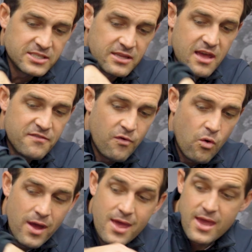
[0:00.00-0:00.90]
So
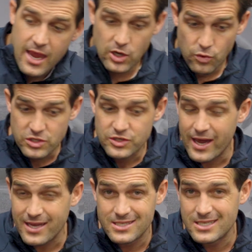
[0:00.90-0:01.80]
therefore, it looks
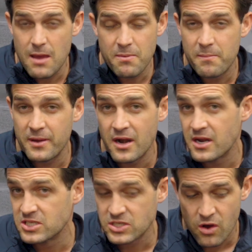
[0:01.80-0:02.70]
like it's deeper, but it
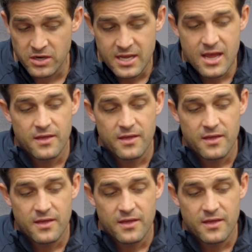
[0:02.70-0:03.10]
is not.